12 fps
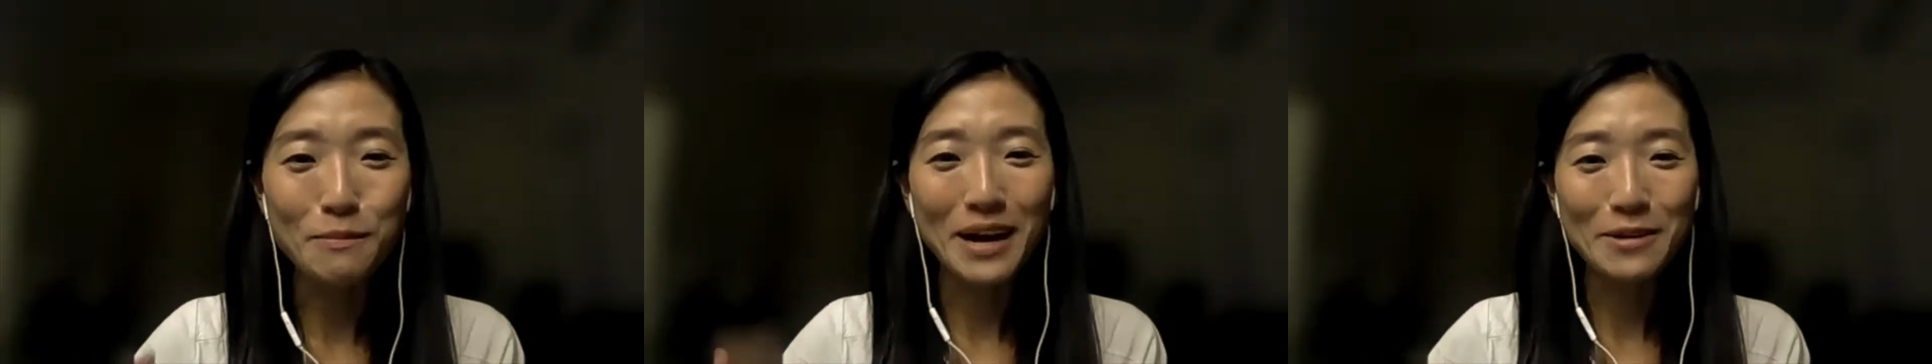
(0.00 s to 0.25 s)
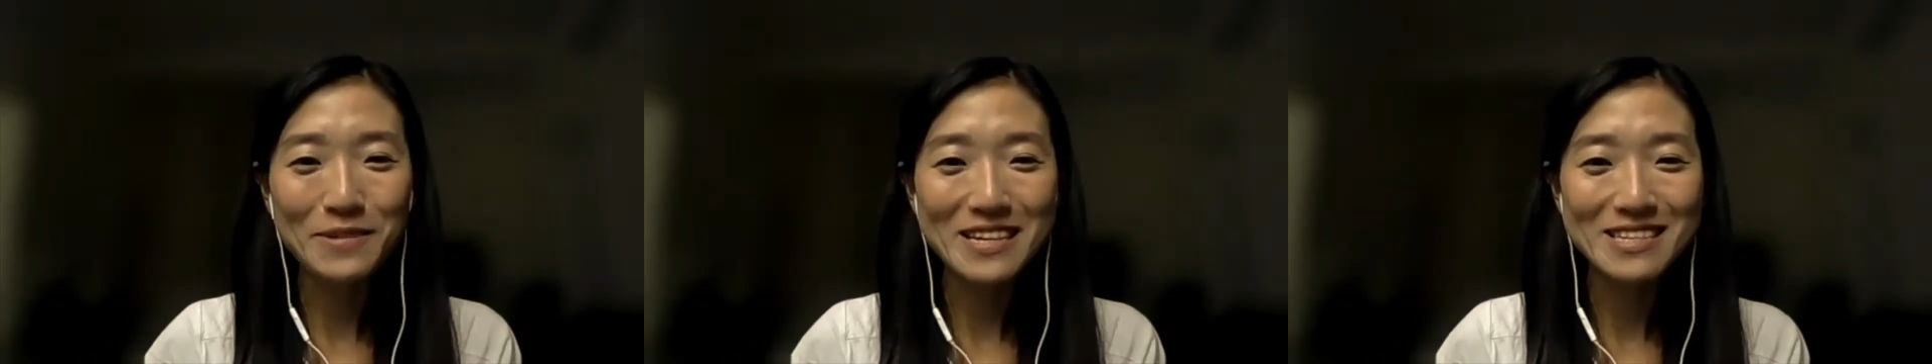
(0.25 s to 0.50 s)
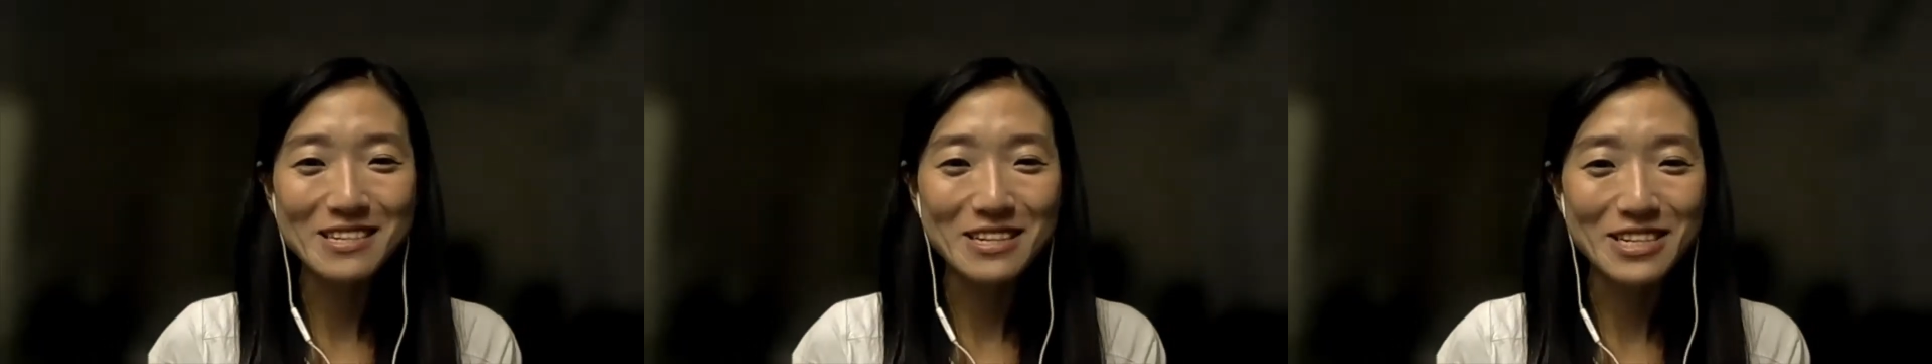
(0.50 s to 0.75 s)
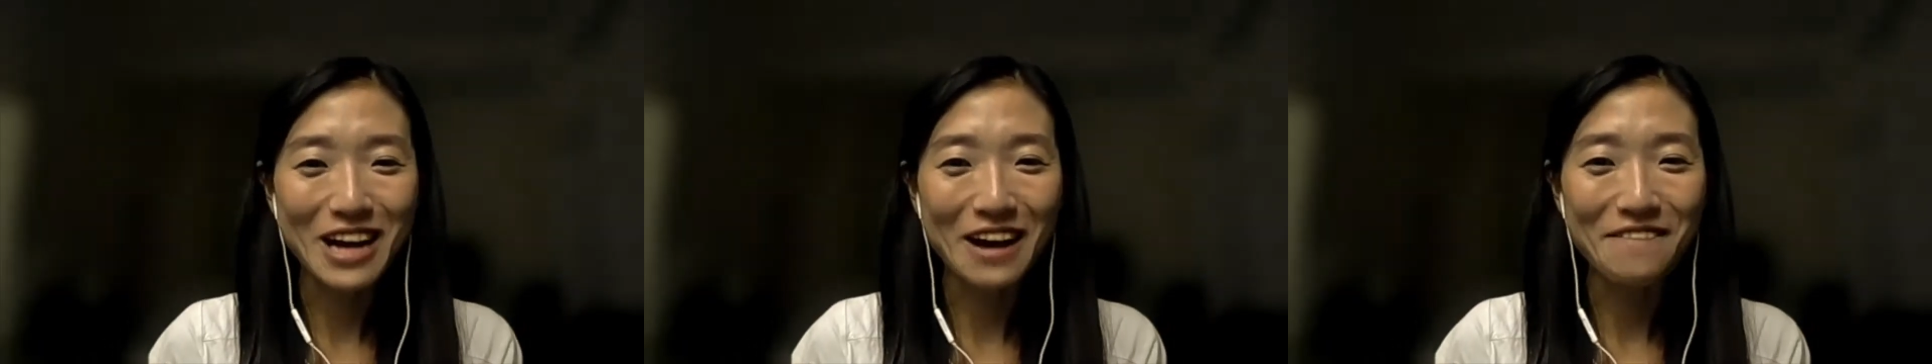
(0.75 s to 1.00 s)
through my
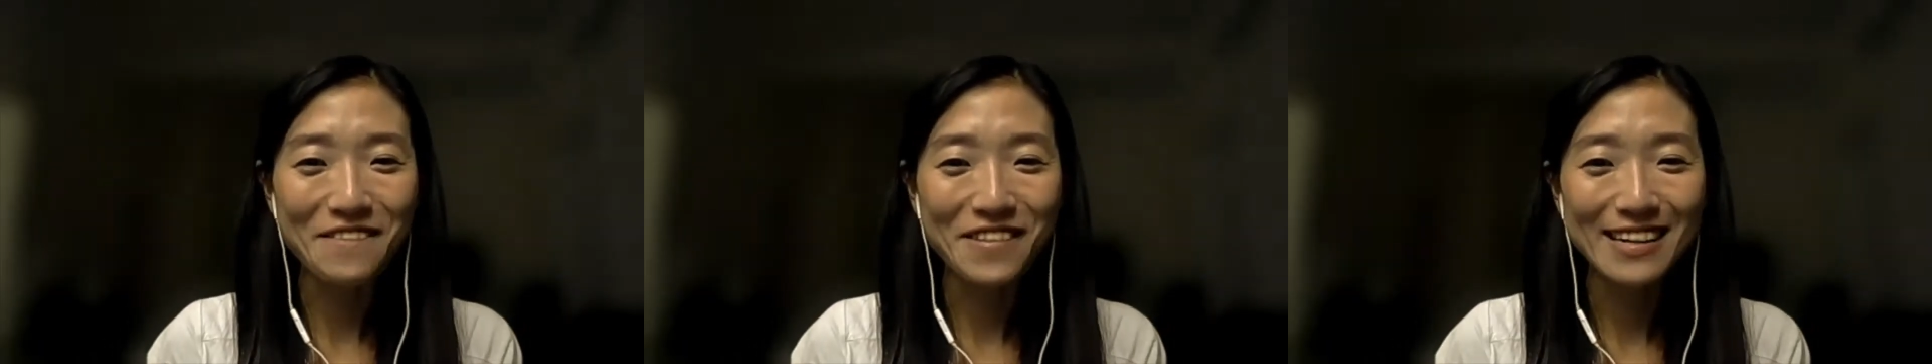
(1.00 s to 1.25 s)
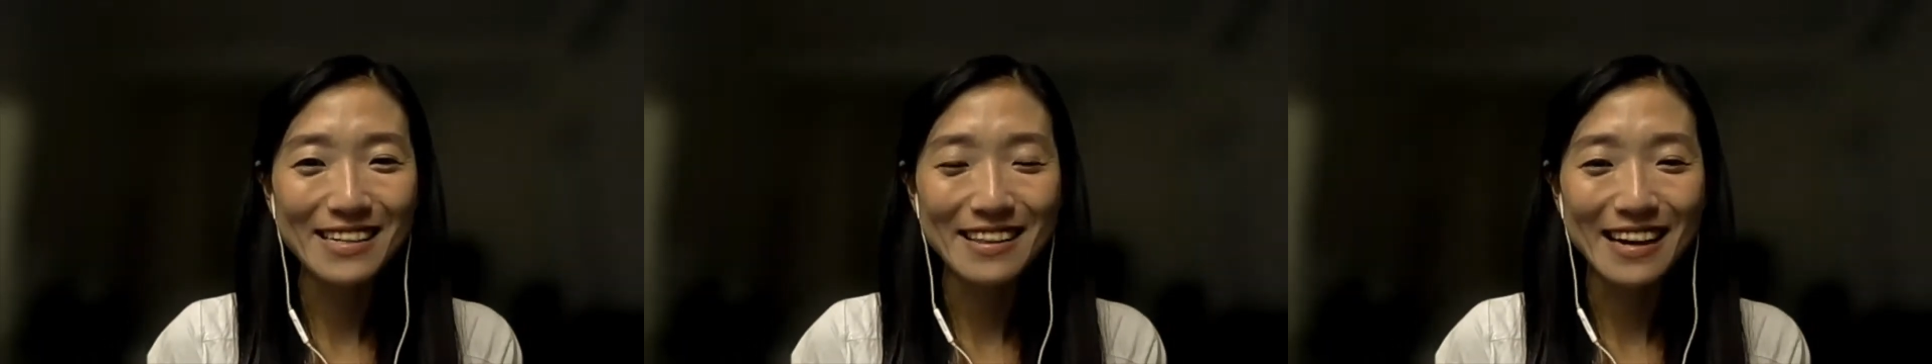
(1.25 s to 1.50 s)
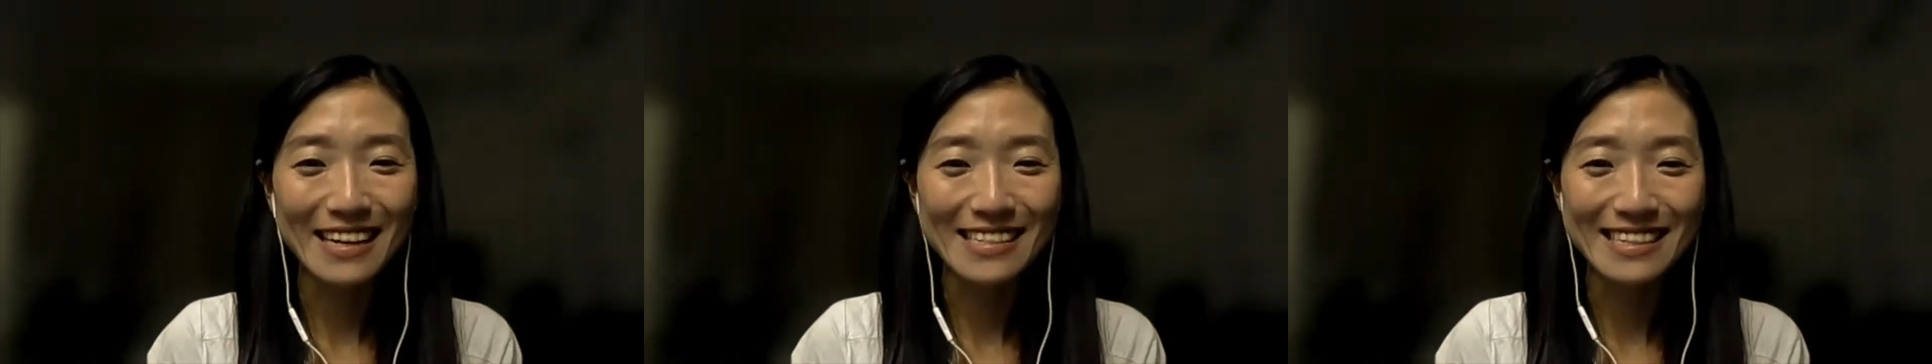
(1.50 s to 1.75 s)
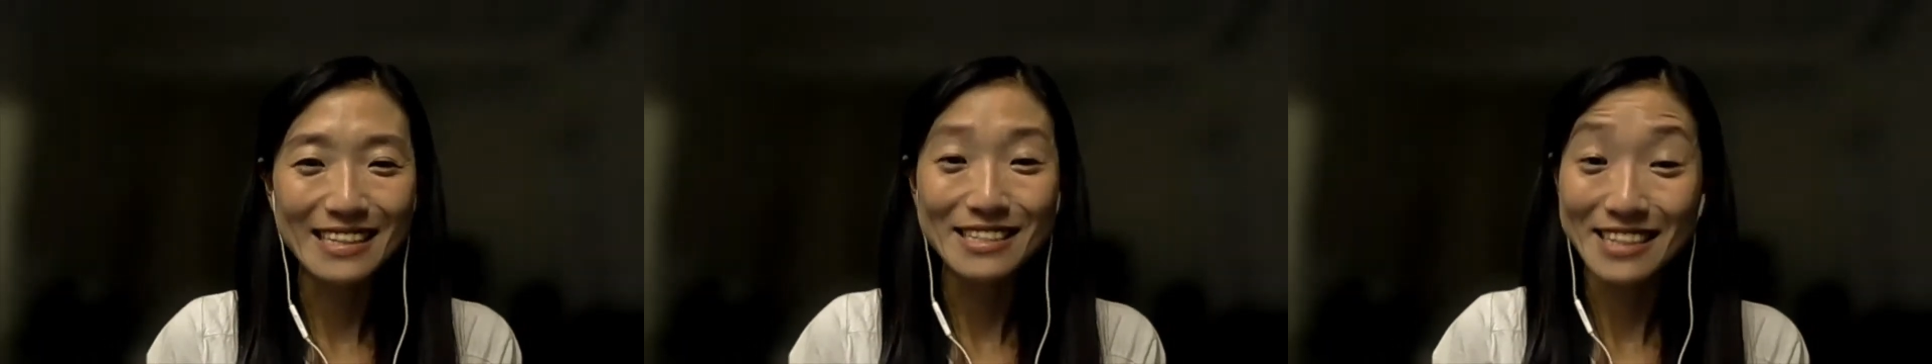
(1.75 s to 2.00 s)
research, I find
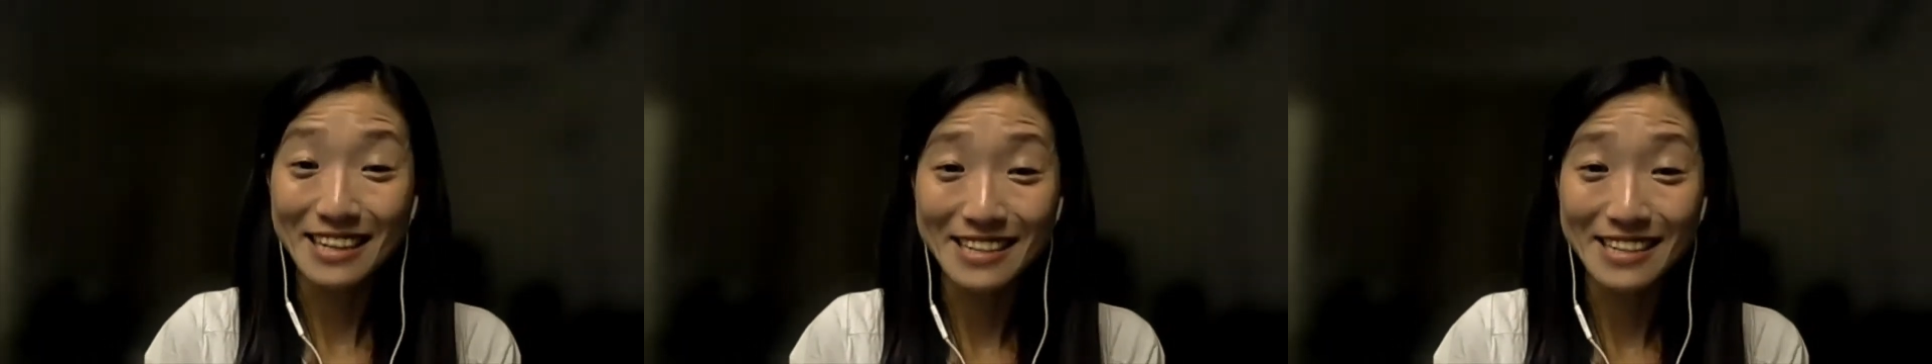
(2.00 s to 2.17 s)
that